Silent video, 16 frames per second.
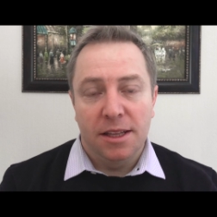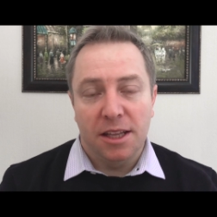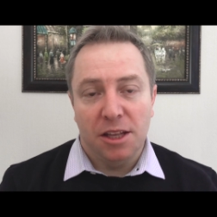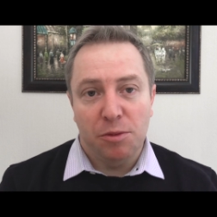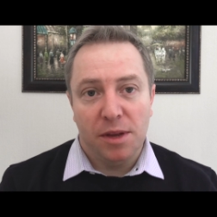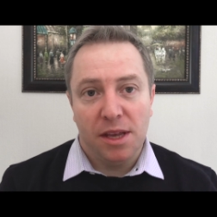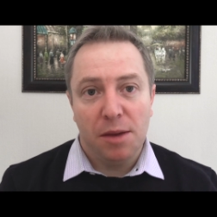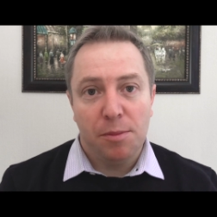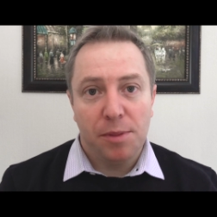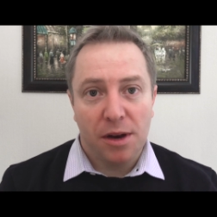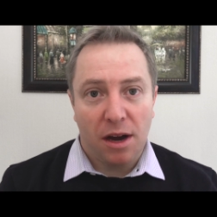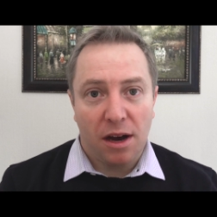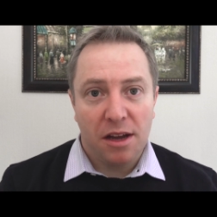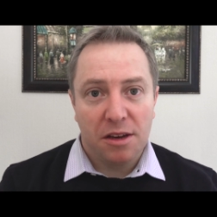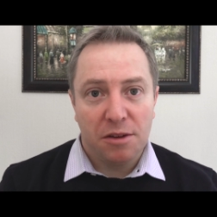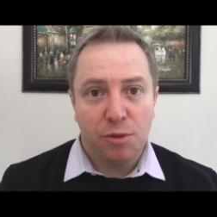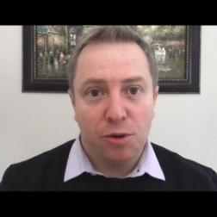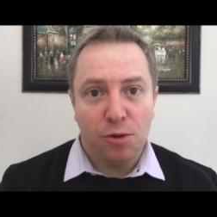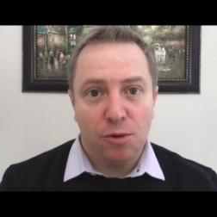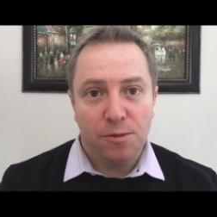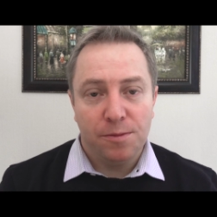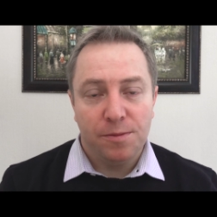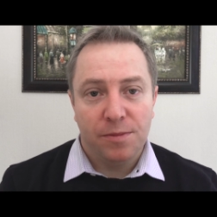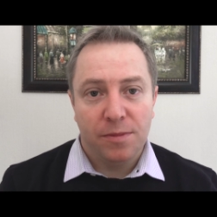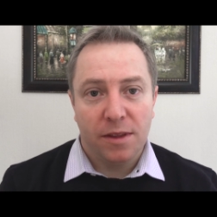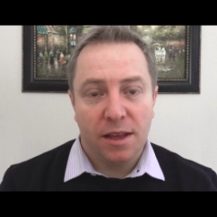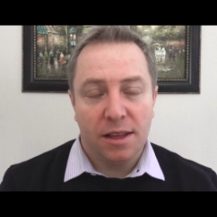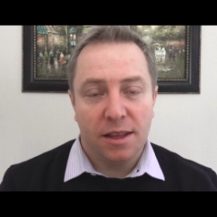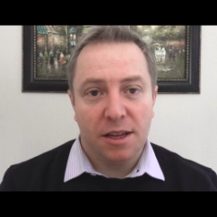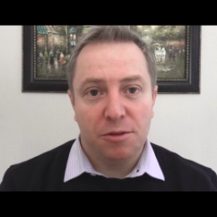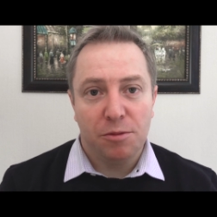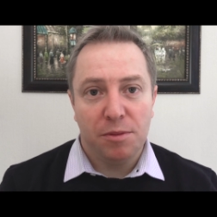that we keep an eye on the ball
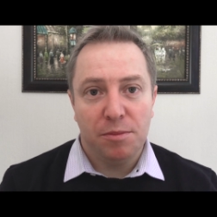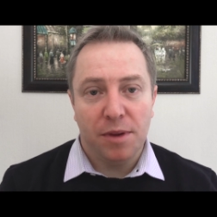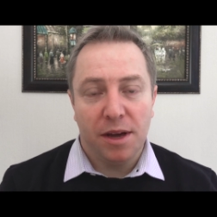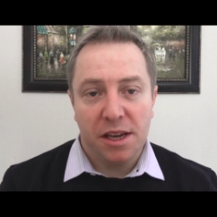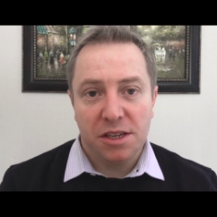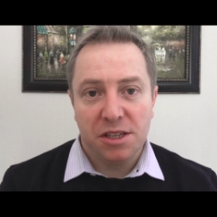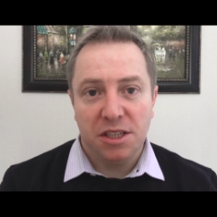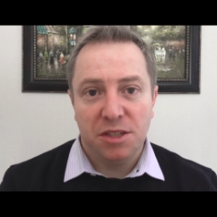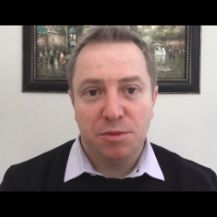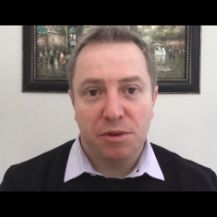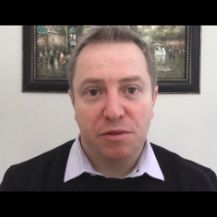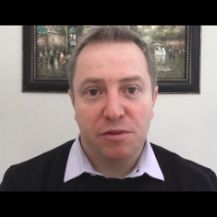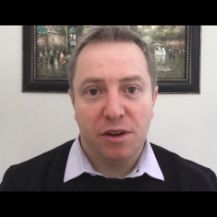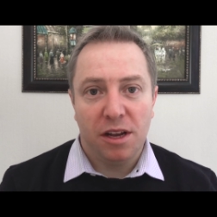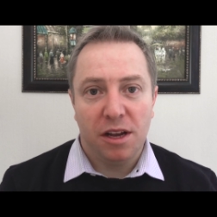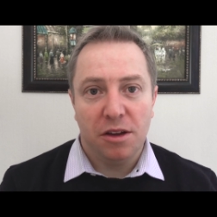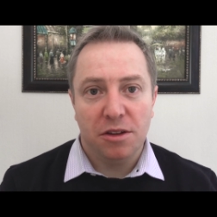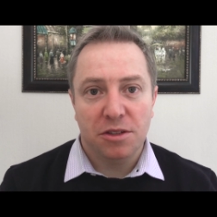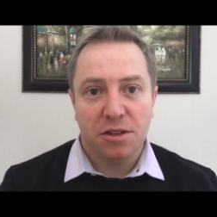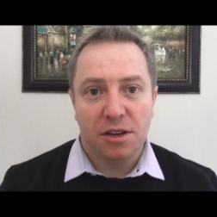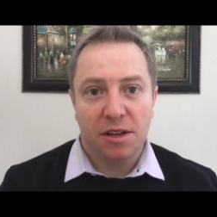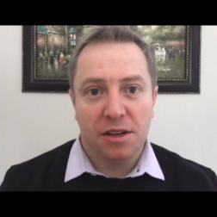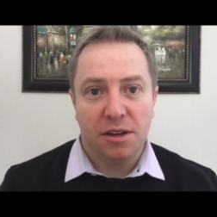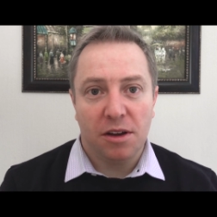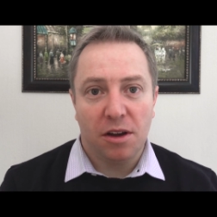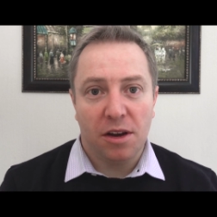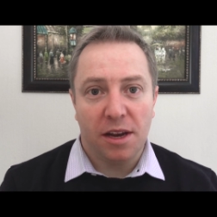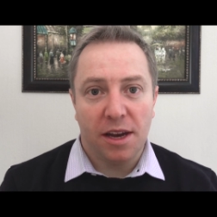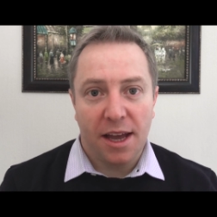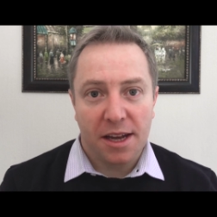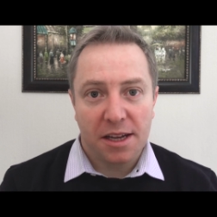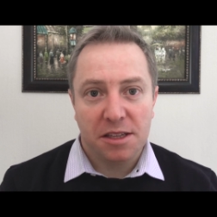and that we manage these portfolios on, a, on
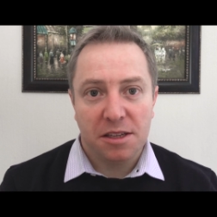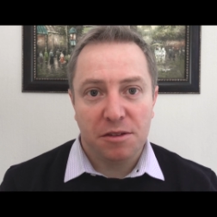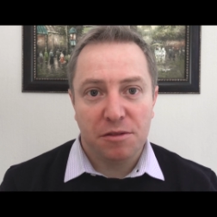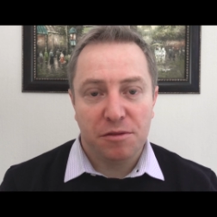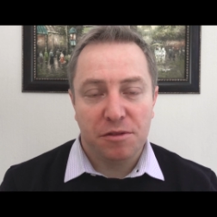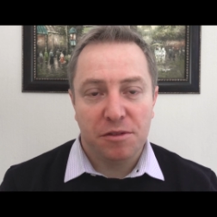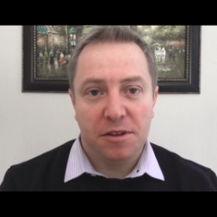an active